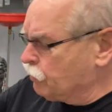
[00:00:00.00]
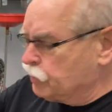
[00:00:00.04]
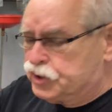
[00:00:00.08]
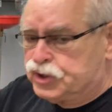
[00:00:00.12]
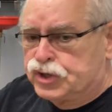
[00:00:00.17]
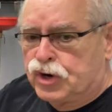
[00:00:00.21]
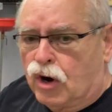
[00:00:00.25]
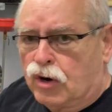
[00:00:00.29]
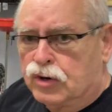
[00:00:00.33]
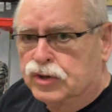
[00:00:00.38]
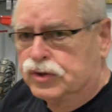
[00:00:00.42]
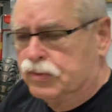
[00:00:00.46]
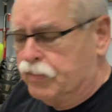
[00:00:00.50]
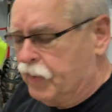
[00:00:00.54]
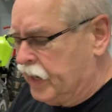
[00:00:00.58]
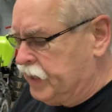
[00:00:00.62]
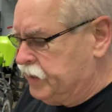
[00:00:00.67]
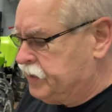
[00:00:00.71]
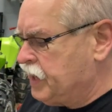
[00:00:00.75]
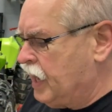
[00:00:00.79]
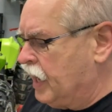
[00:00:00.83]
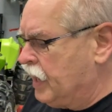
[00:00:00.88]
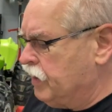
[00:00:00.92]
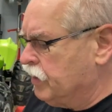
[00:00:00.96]
charger
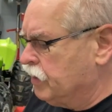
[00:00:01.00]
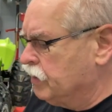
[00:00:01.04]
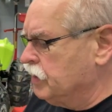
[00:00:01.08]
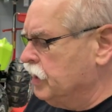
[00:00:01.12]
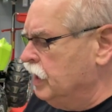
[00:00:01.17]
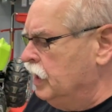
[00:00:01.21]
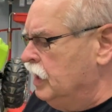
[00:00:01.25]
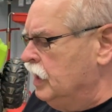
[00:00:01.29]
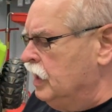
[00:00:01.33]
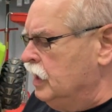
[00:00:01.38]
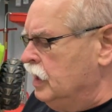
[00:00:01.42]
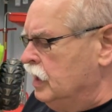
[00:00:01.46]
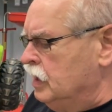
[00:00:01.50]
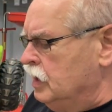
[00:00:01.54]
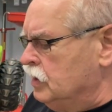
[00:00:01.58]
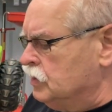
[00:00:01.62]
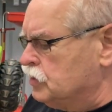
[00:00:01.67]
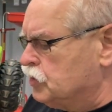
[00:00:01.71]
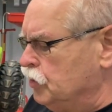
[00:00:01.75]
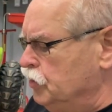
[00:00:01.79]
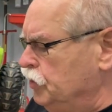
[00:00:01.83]
maintainer. So